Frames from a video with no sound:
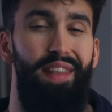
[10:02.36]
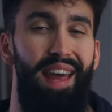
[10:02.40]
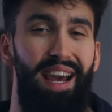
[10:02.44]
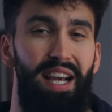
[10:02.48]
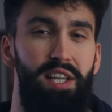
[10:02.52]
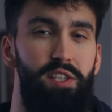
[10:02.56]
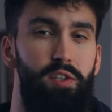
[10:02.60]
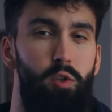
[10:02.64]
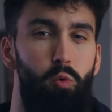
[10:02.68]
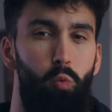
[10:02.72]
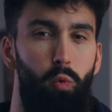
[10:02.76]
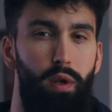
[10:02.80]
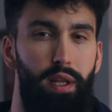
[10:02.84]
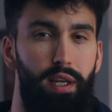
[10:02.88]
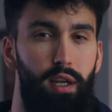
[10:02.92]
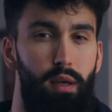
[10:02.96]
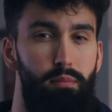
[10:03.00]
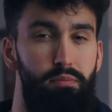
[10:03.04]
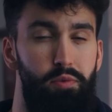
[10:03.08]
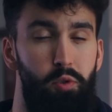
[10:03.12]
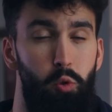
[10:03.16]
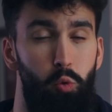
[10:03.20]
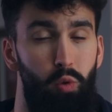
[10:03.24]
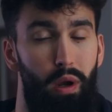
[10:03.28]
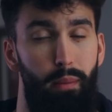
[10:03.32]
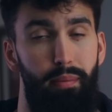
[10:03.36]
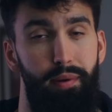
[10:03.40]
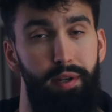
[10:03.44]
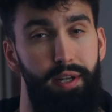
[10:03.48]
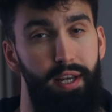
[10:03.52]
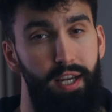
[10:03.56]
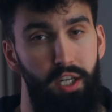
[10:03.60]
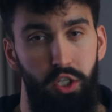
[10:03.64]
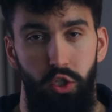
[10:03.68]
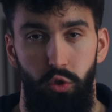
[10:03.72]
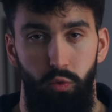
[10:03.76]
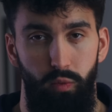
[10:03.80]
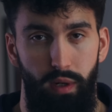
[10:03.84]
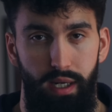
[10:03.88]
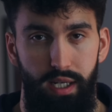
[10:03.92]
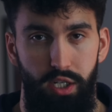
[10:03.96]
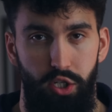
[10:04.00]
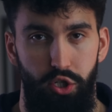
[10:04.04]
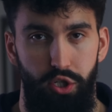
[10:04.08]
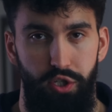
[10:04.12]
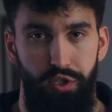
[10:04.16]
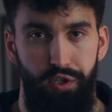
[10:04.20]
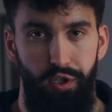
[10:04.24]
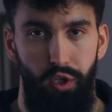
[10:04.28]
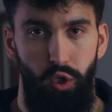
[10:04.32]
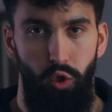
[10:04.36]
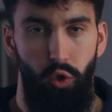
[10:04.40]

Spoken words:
Next, when it comes to repetition ranges,